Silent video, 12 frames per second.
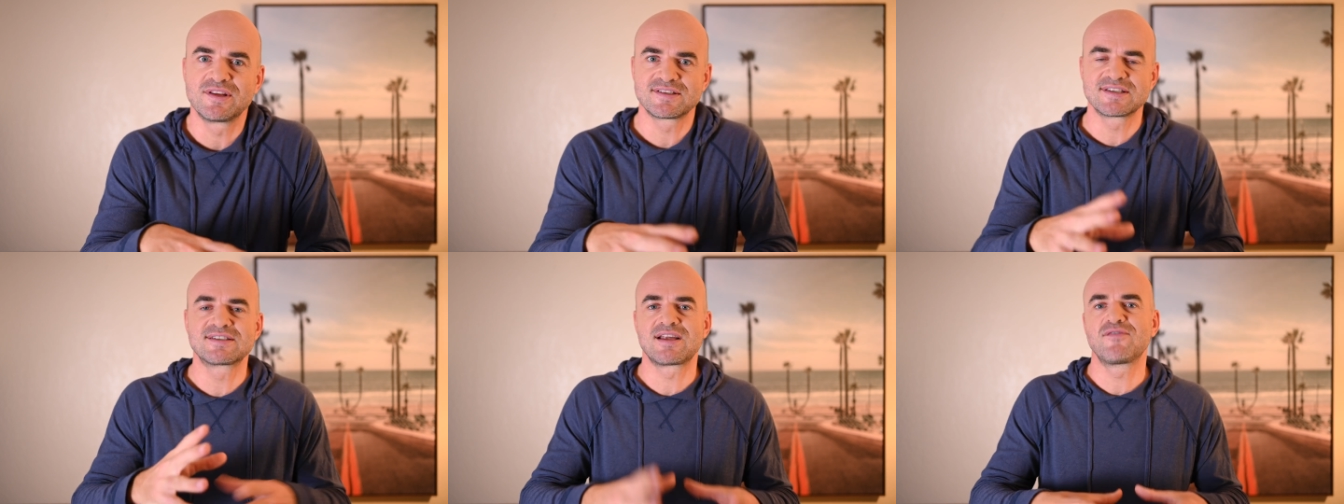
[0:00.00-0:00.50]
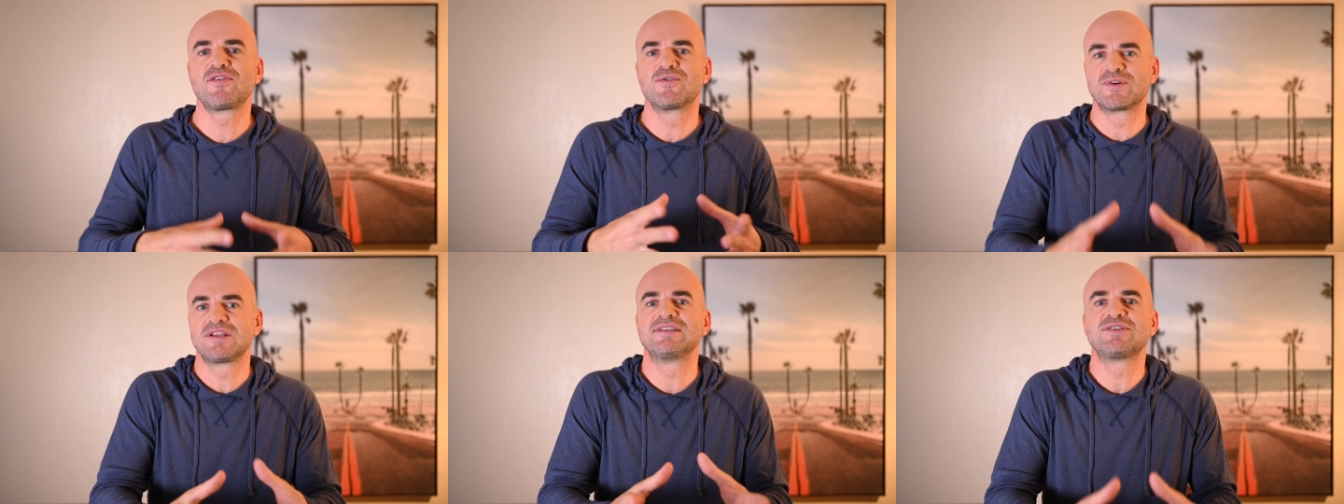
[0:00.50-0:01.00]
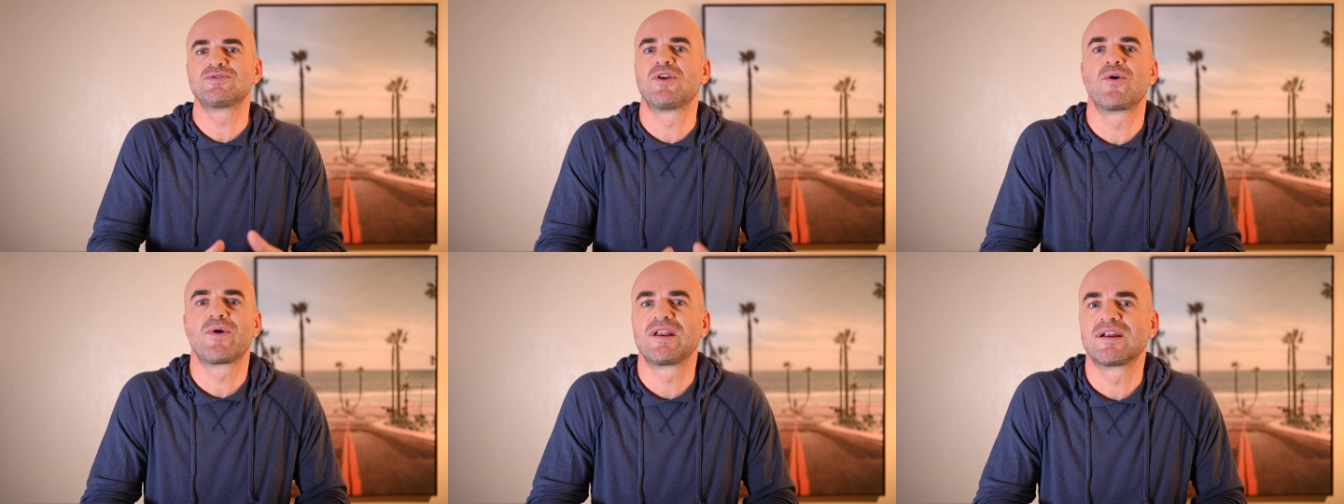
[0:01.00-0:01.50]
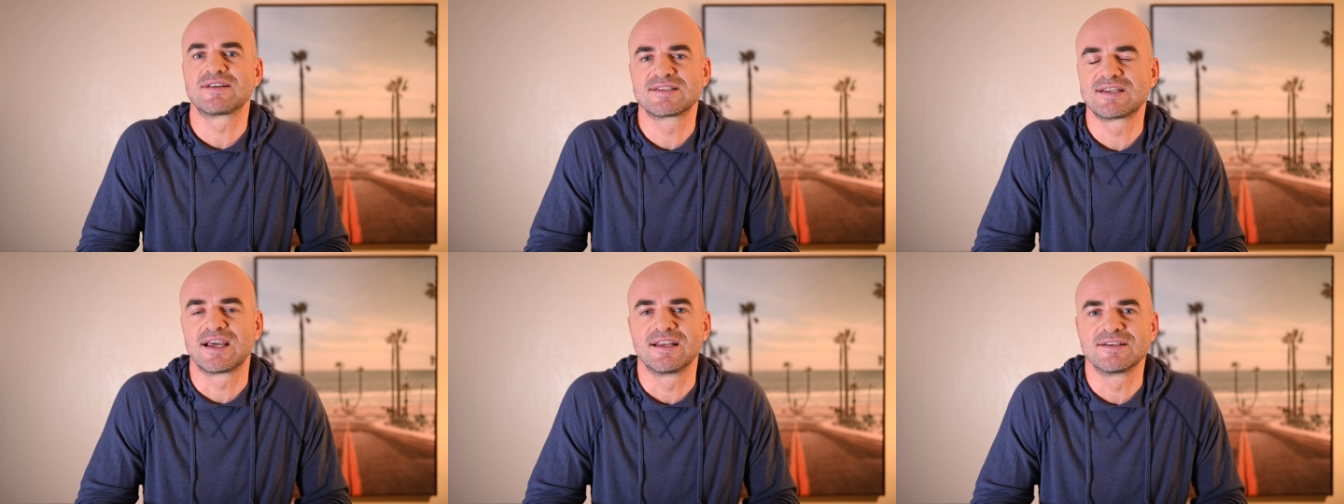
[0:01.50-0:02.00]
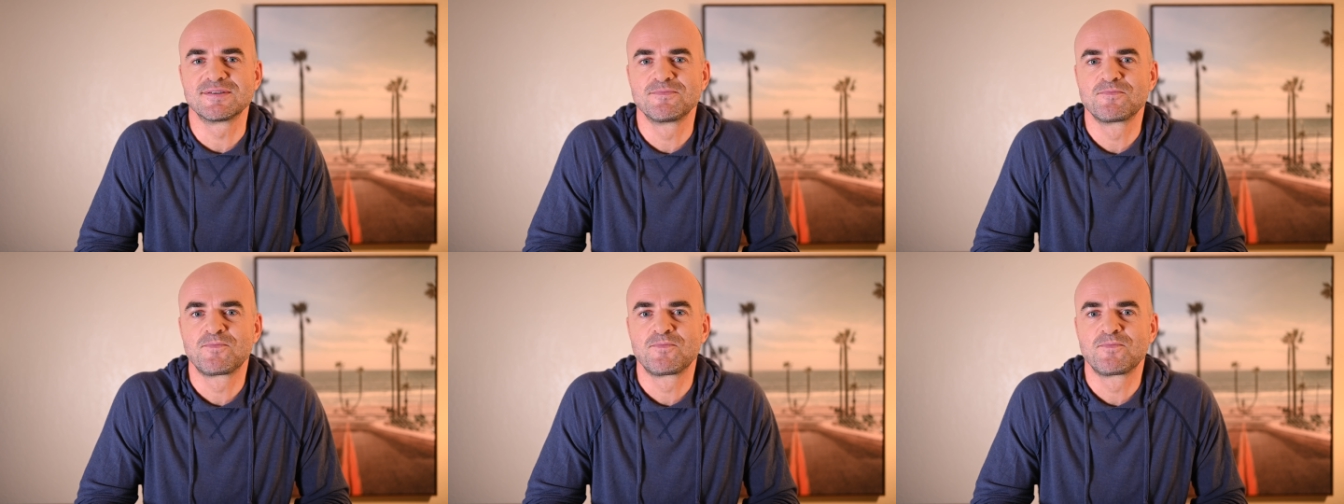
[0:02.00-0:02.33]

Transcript: this is stuff you really need to know and understand.